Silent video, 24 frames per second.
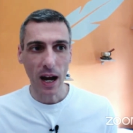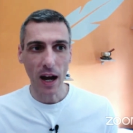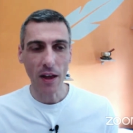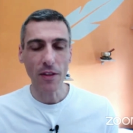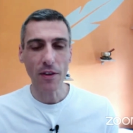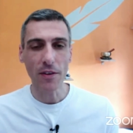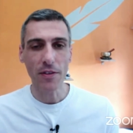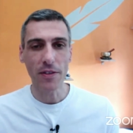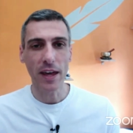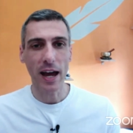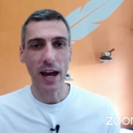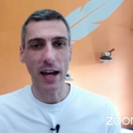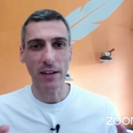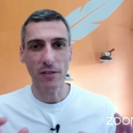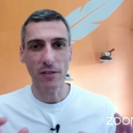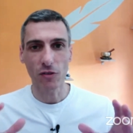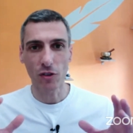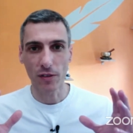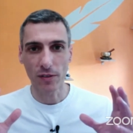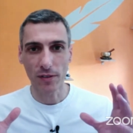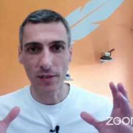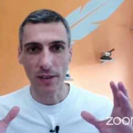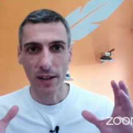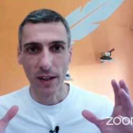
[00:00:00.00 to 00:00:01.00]
Other than
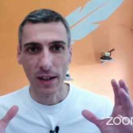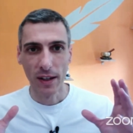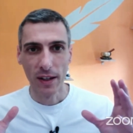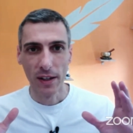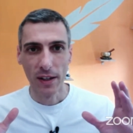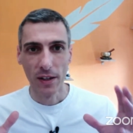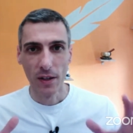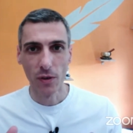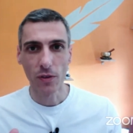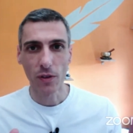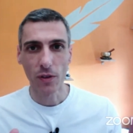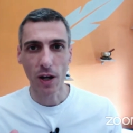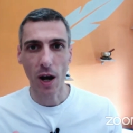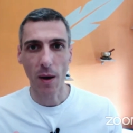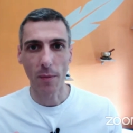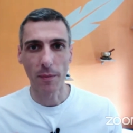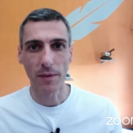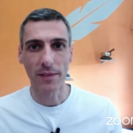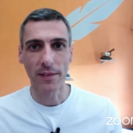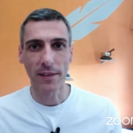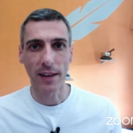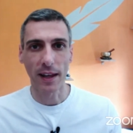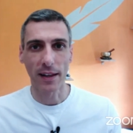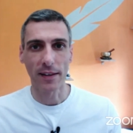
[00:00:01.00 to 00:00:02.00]
that, just use your
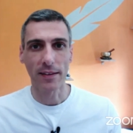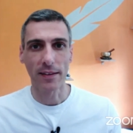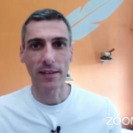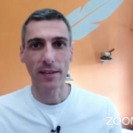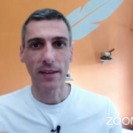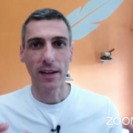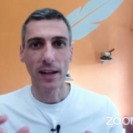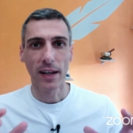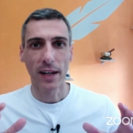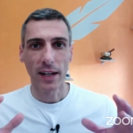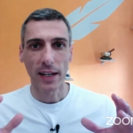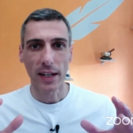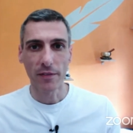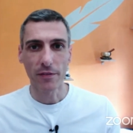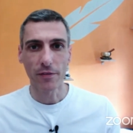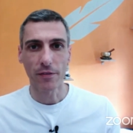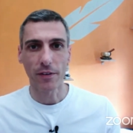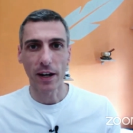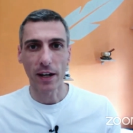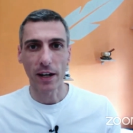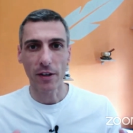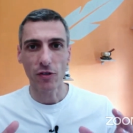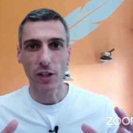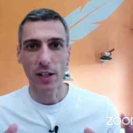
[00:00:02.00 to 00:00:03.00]
common sense, eat
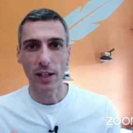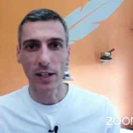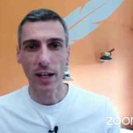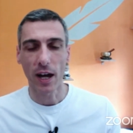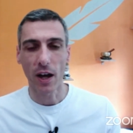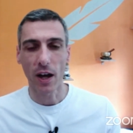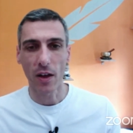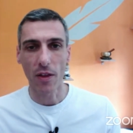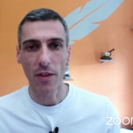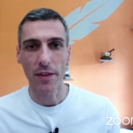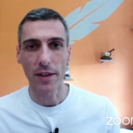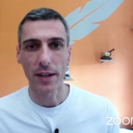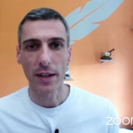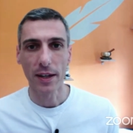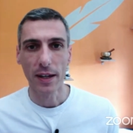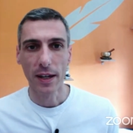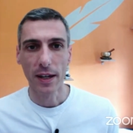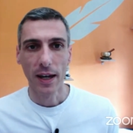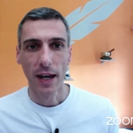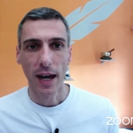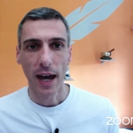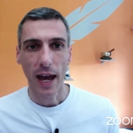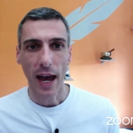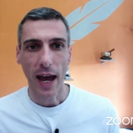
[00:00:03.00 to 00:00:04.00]
fresh, eat healthy,
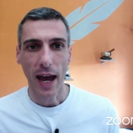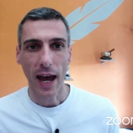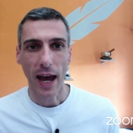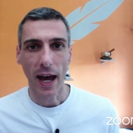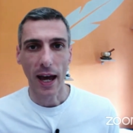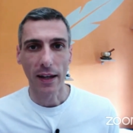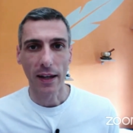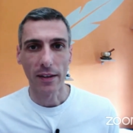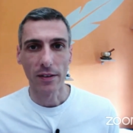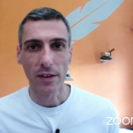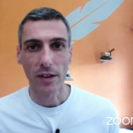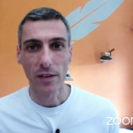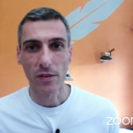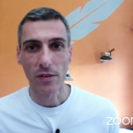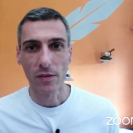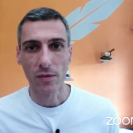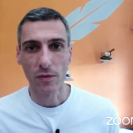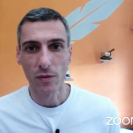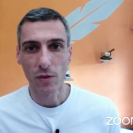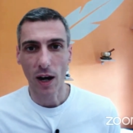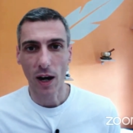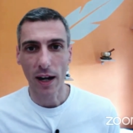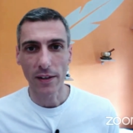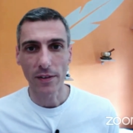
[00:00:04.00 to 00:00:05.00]
and
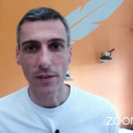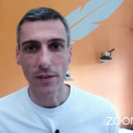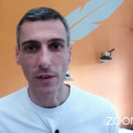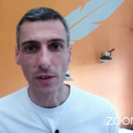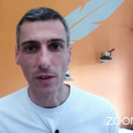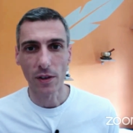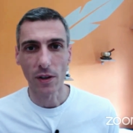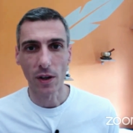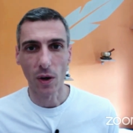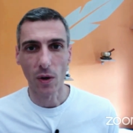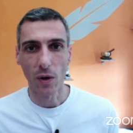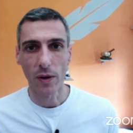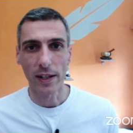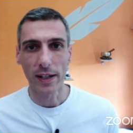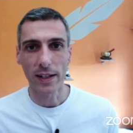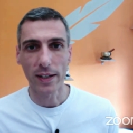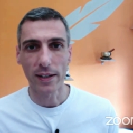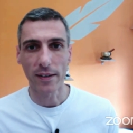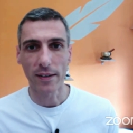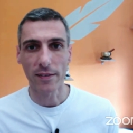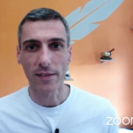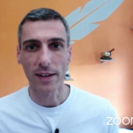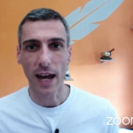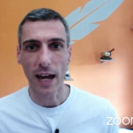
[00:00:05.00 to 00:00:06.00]
try to, you know,
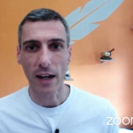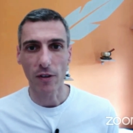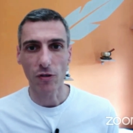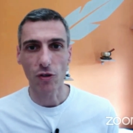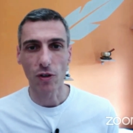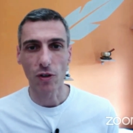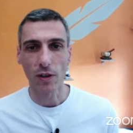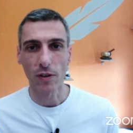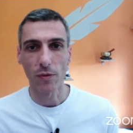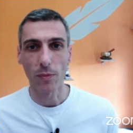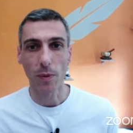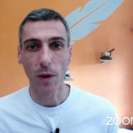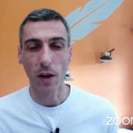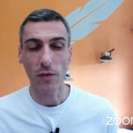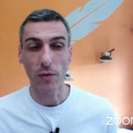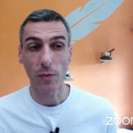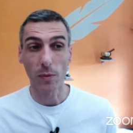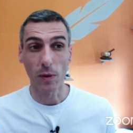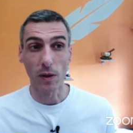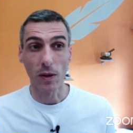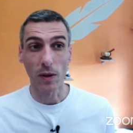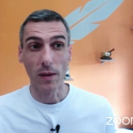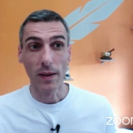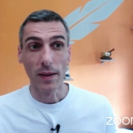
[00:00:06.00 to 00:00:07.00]
eat as natural as
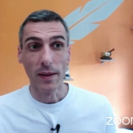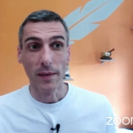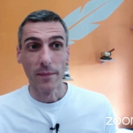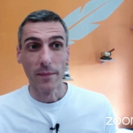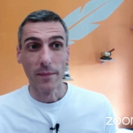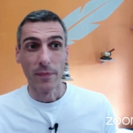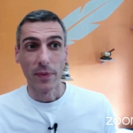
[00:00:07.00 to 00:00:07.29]
possible.